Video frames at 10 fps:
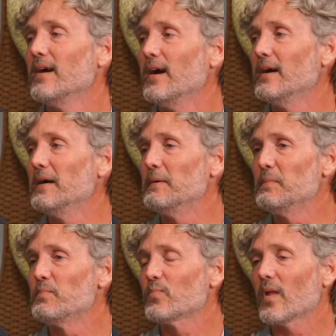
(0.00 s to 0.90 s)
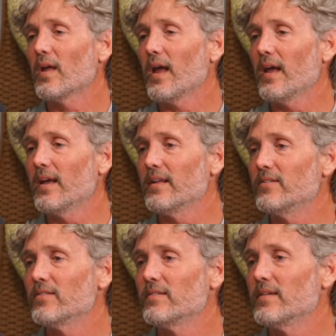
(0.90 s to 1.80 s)
Um,
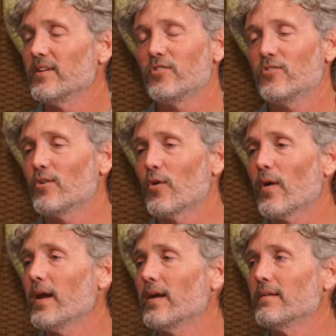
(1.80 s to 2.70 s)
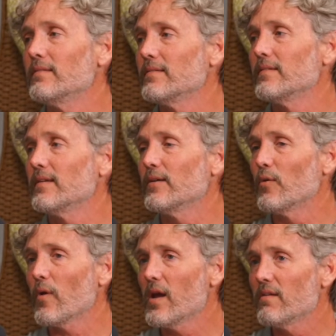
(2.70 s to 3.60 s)
and it's just a great
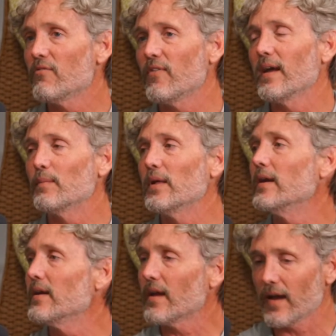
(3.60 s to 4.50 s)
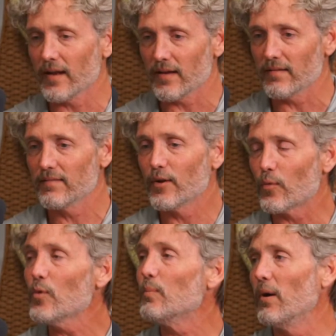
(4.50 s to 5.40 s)
family kind of
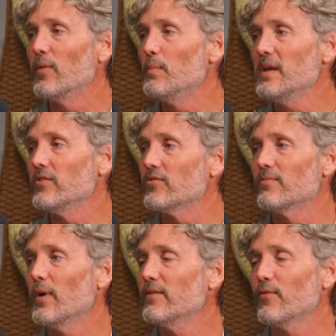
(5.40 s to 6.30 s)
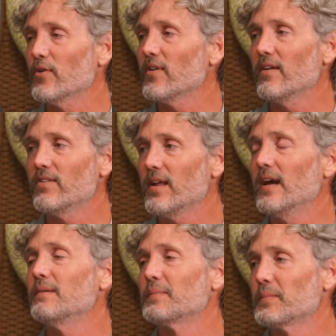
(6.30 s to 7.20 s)
group on the beach waiting for us every day.